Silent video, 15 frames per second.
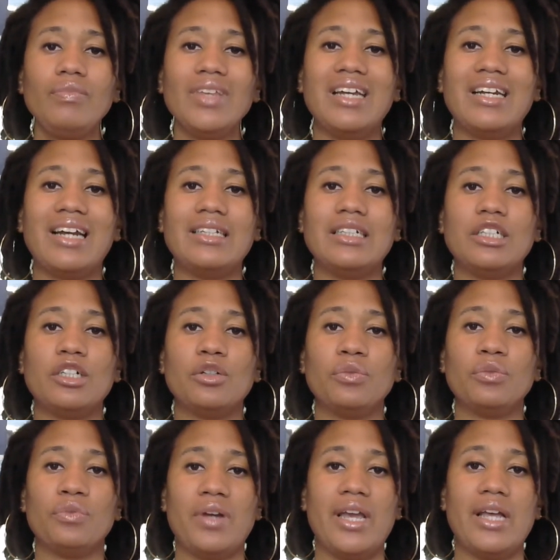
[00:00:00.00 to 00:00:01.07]
and I did a
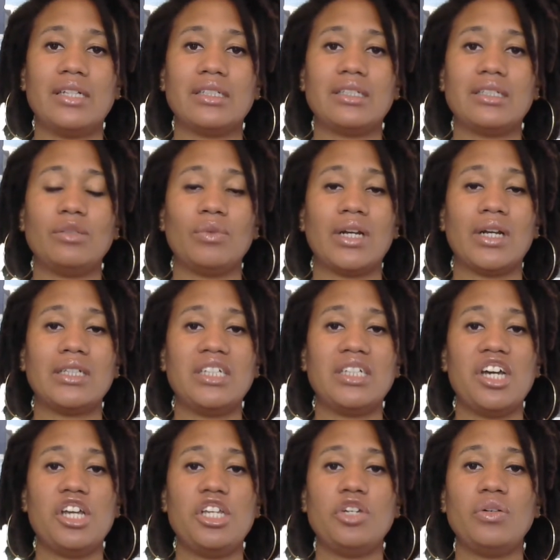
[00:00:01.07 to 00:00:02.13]
rinse. When I
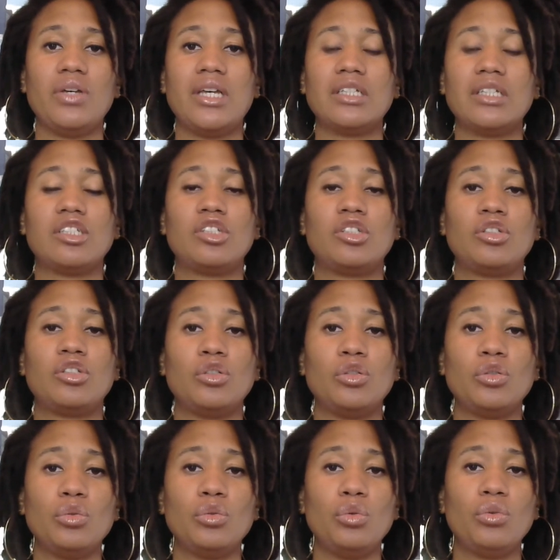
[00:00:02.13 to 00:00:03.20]
tell you, it
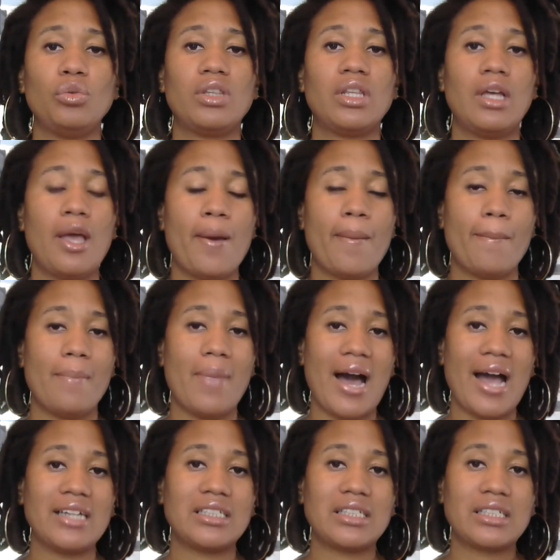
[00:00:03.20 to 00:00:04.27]
soothed
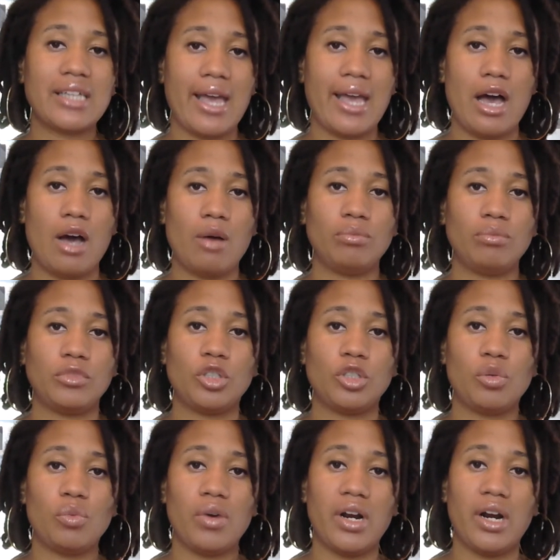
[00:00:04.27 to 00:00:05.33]
my scalp to
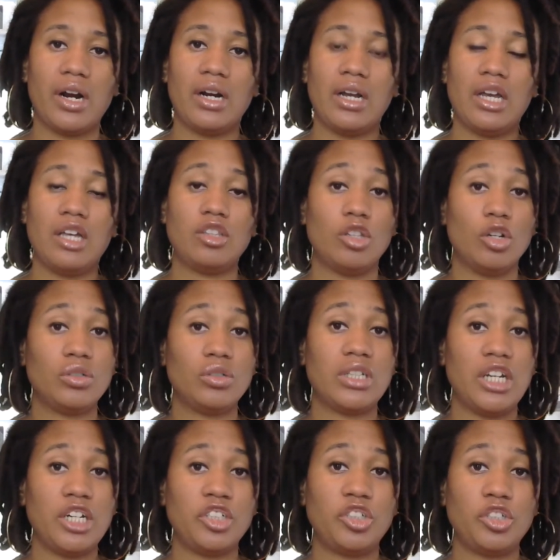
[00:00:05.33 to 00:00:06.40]
where those
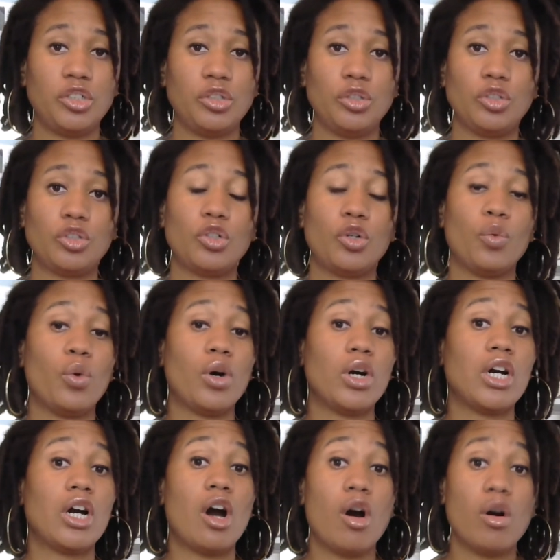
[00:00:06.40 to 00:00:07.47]
issues were
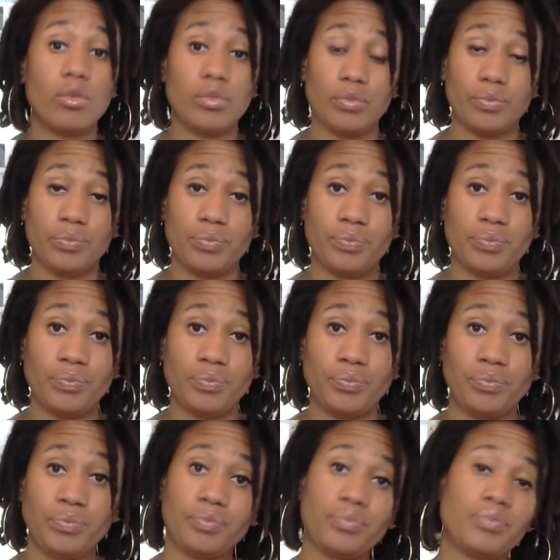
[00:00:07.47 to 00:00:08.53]
gone.
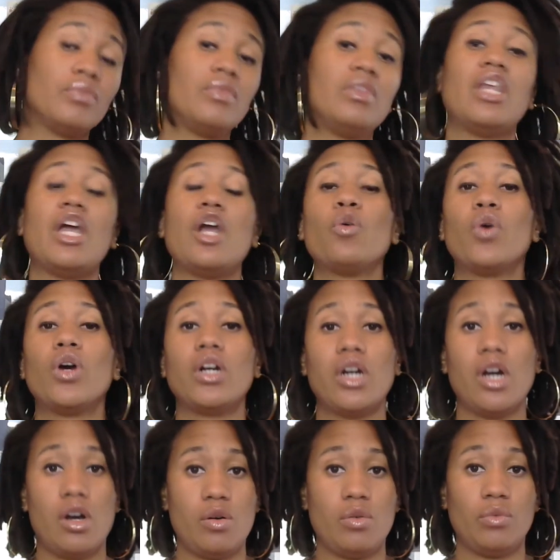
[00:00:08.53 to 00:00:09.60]
They were
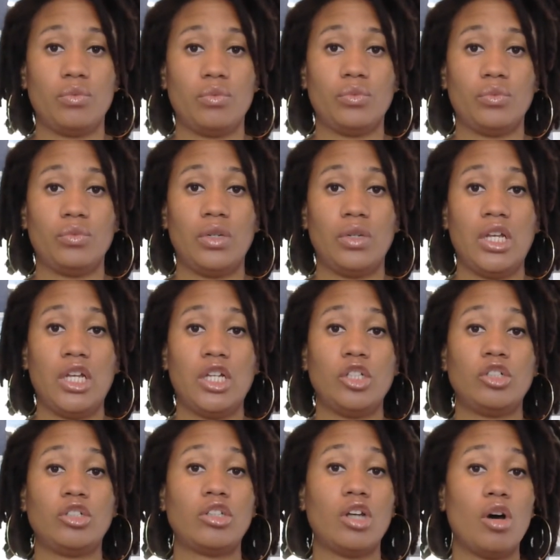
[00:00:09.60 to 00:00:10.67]
gone.
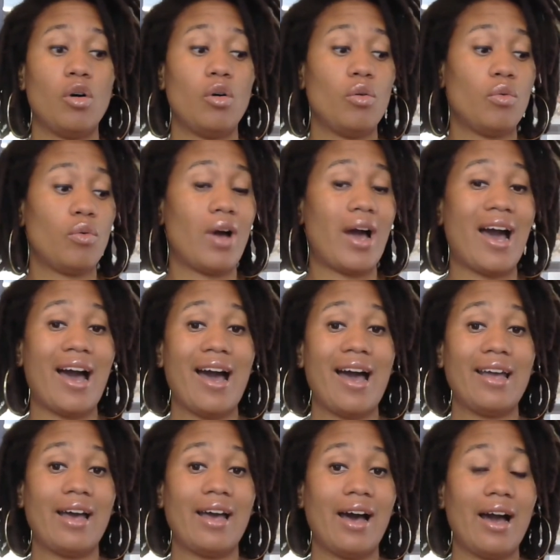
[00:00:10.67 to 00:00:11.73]
So I
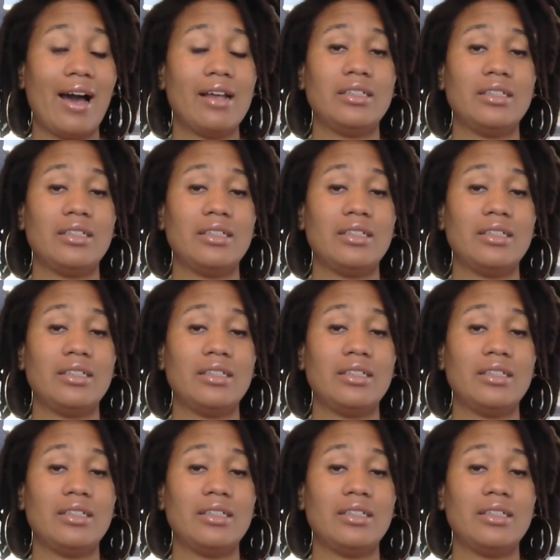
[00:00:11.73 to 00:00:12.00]
highly